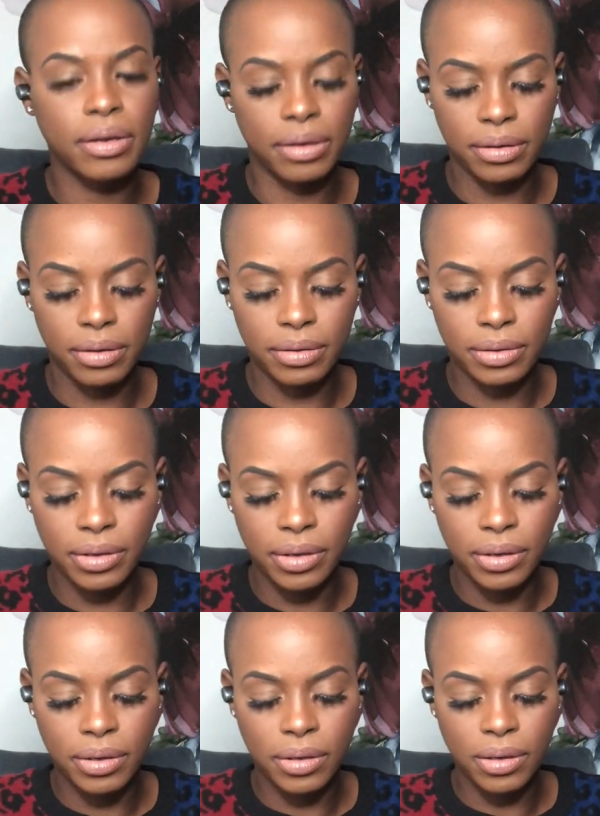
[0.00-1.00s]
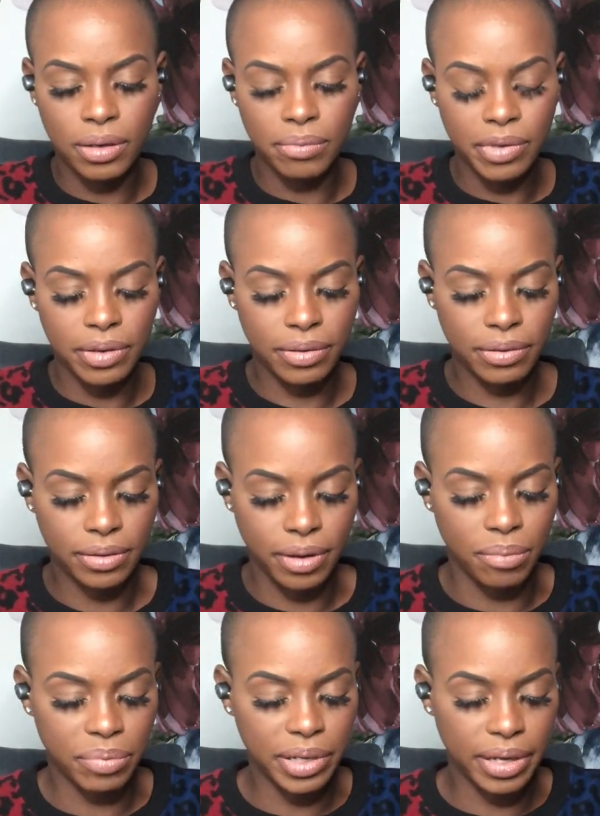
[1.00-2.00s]
Stop
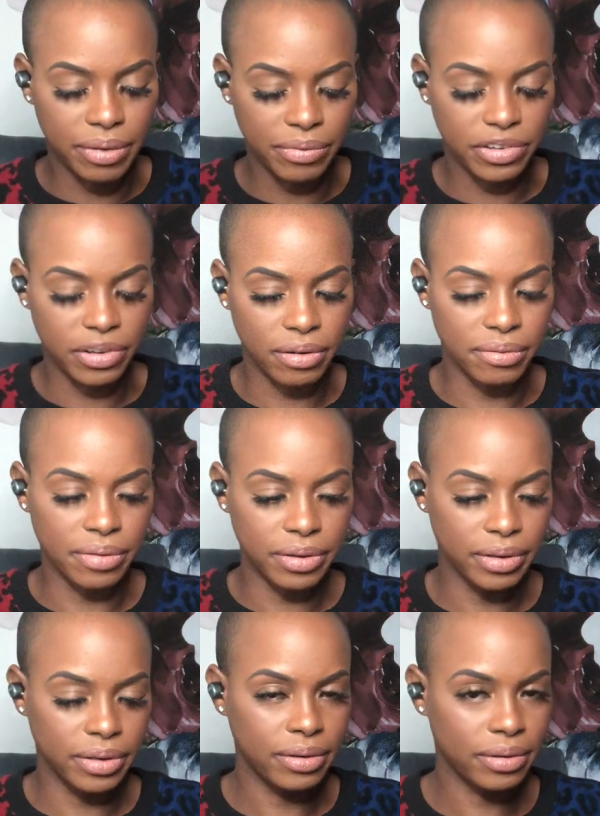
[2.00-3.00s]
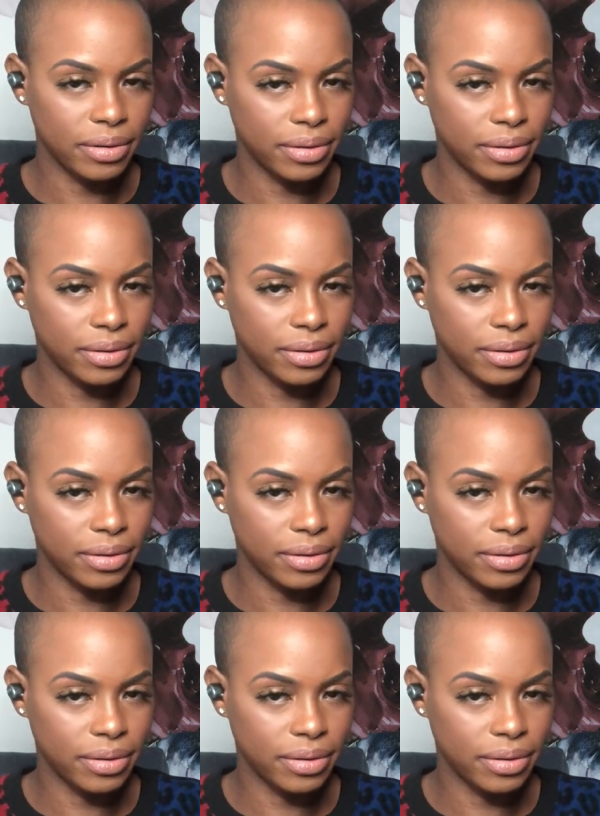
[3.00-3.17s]
playing with your read.